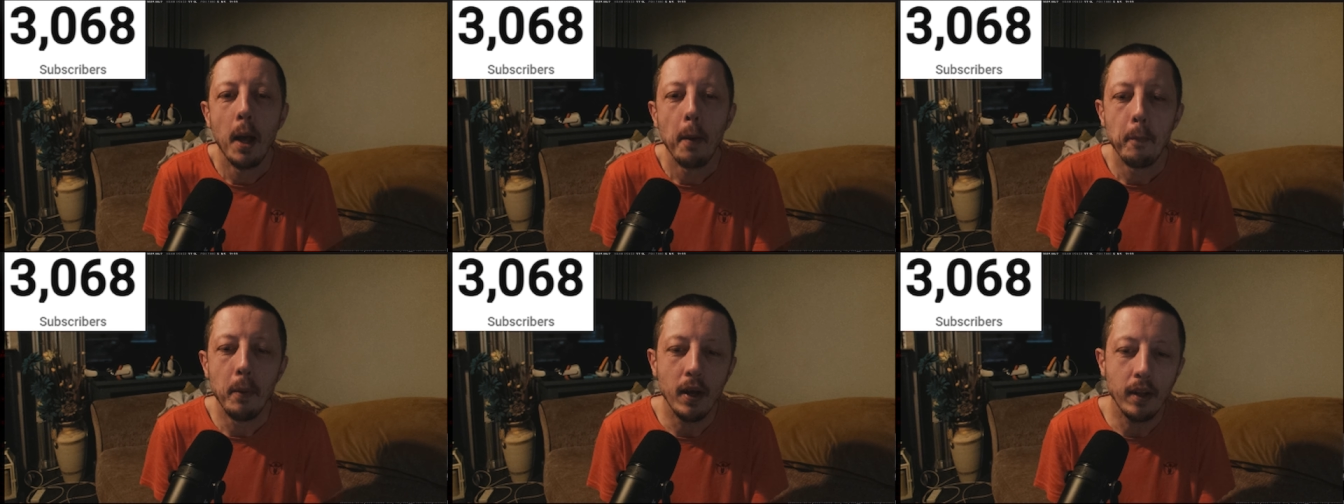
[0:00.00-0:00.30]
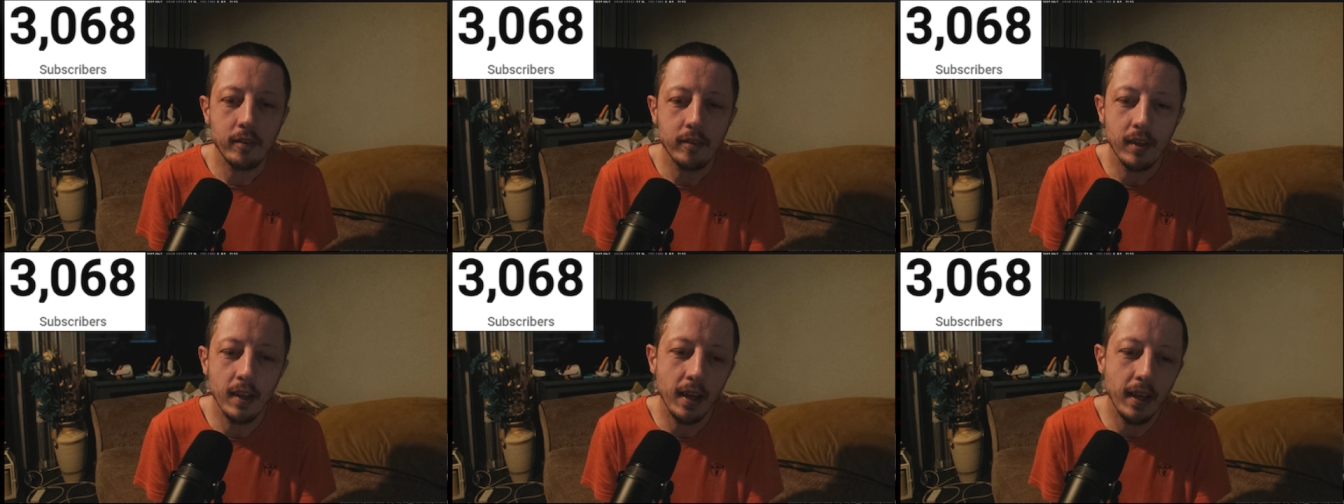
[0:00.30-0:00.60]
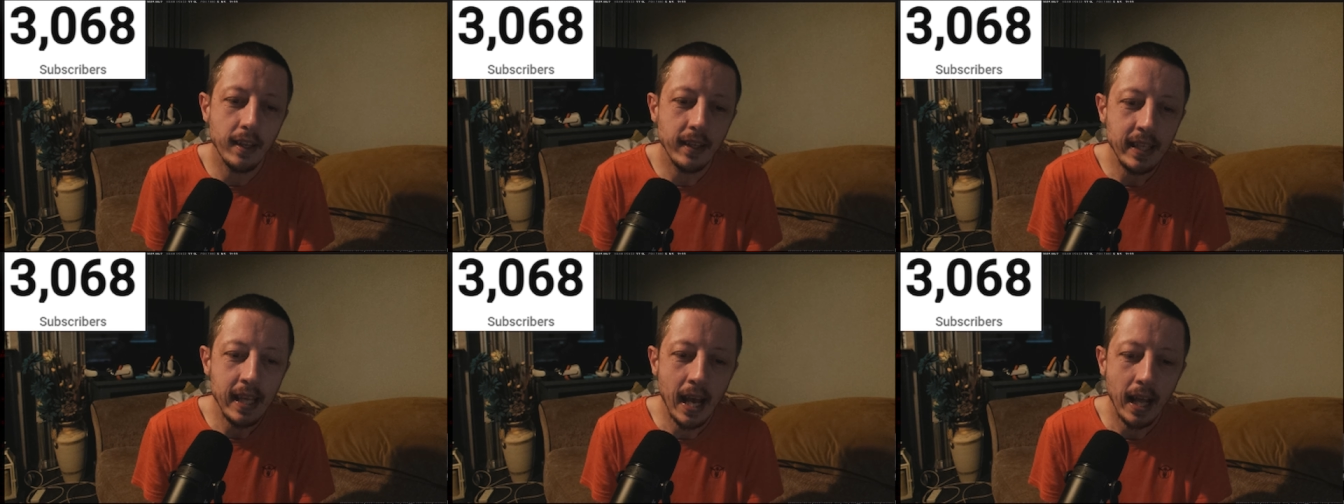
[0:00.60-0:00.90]
But uh,
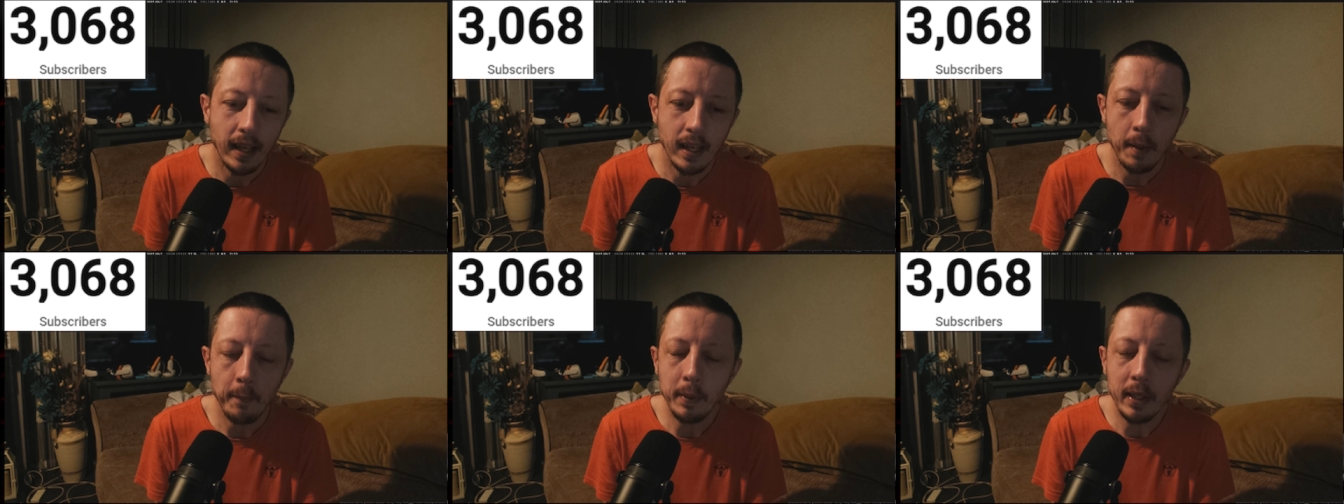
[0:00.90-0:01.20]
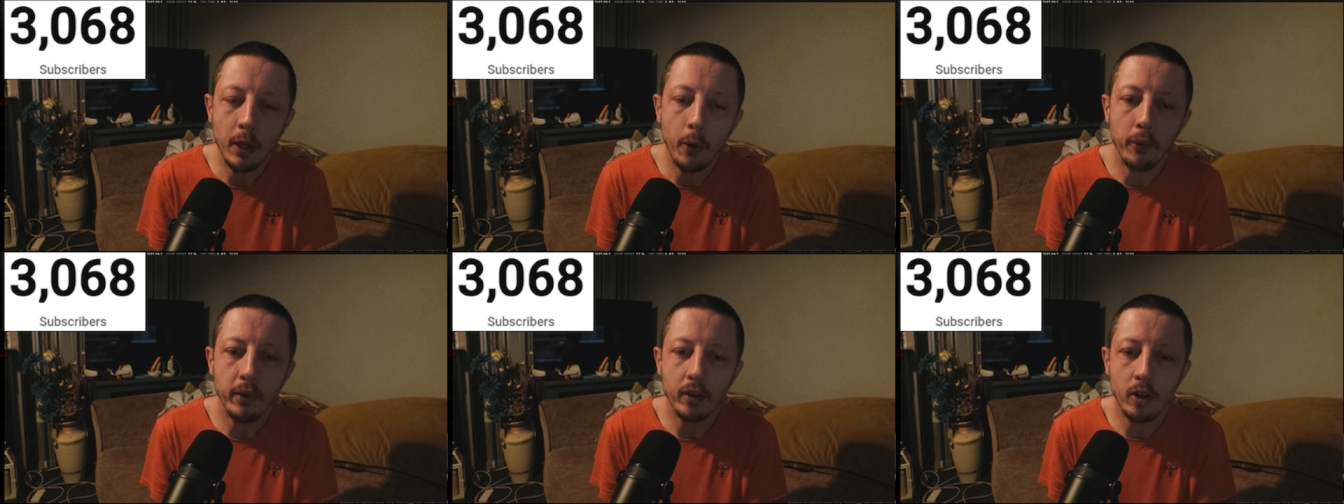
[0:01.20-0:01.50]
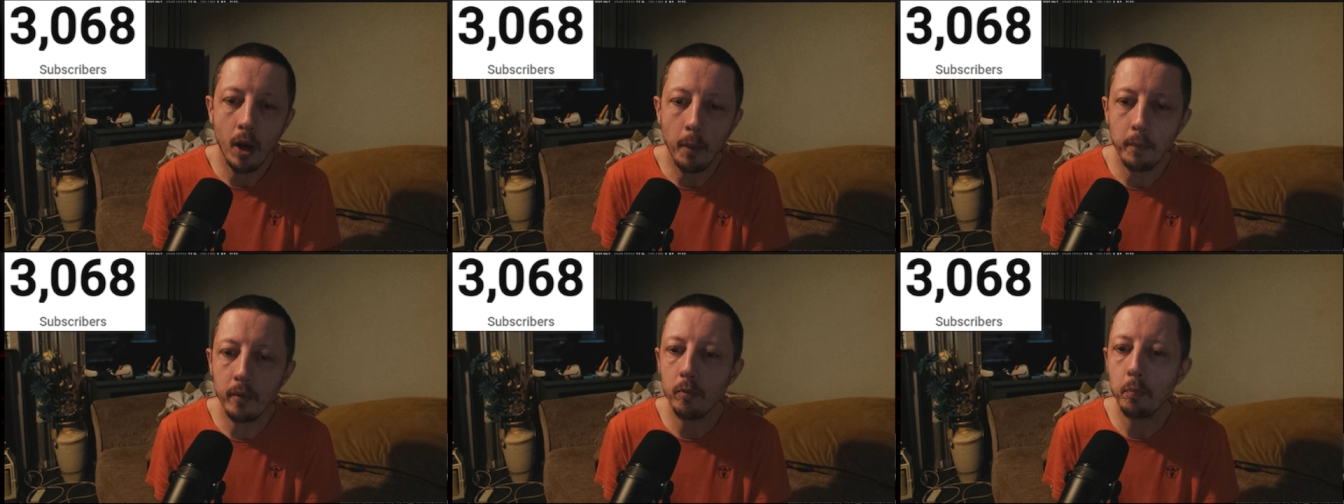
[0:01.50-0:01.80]
yeah, let me know in the
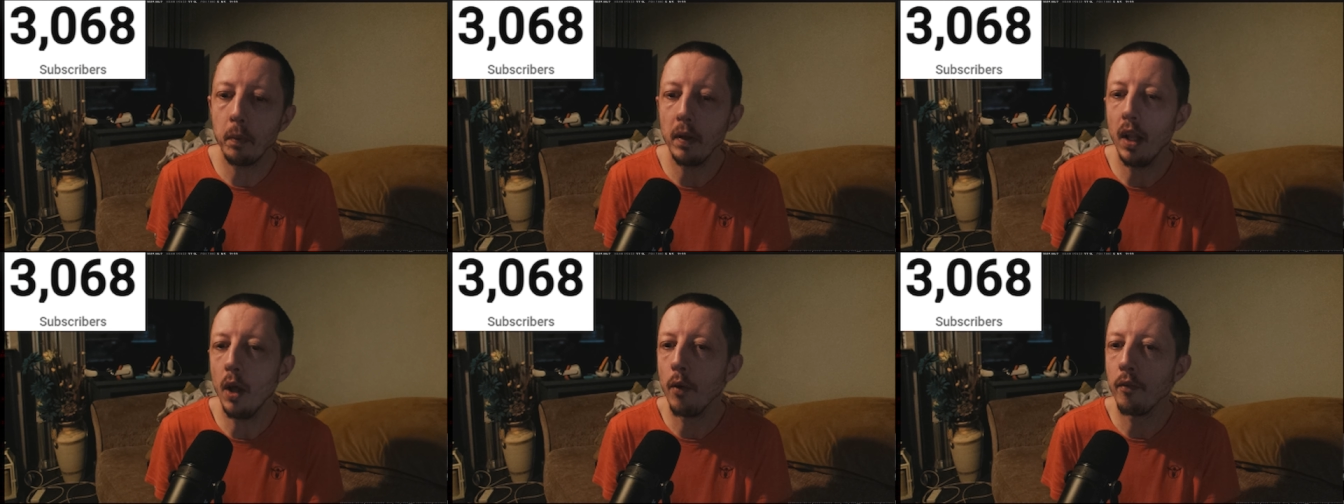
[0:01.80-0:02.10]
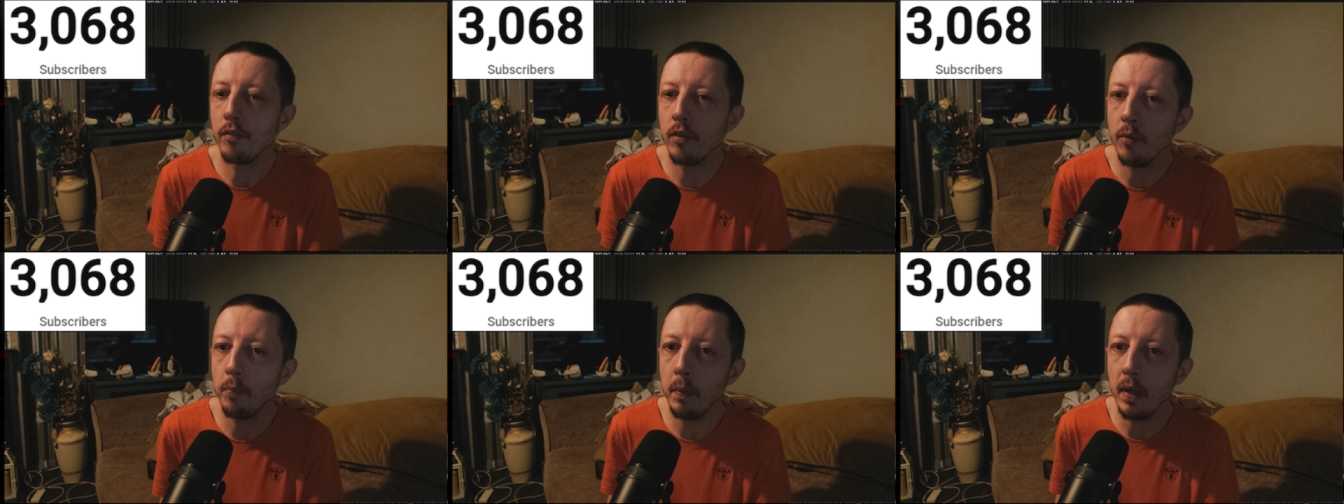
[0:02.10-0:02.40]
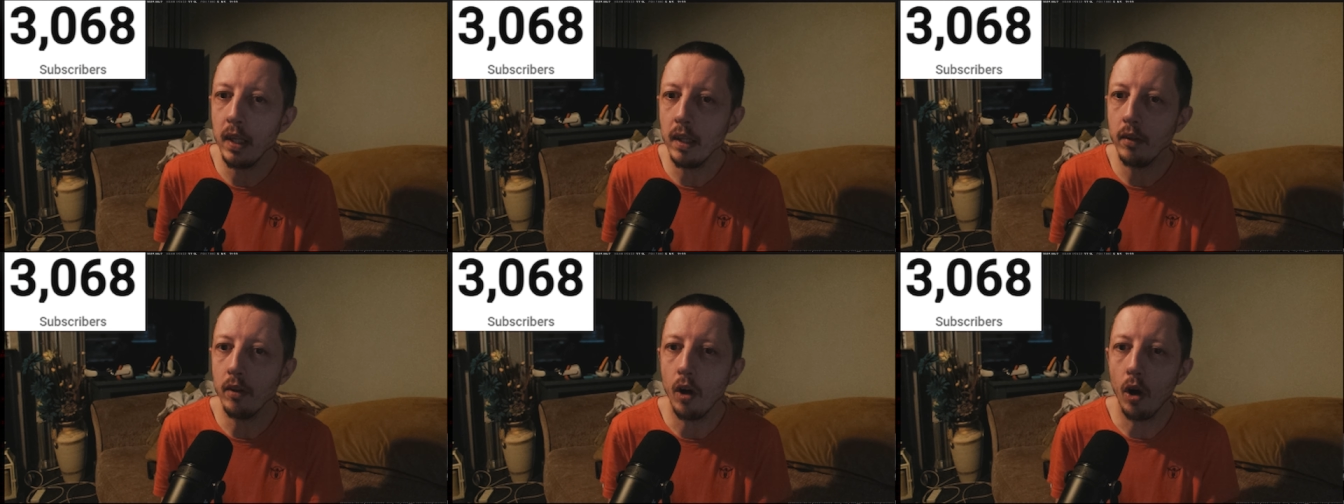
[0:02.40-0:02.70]
comments below if you've been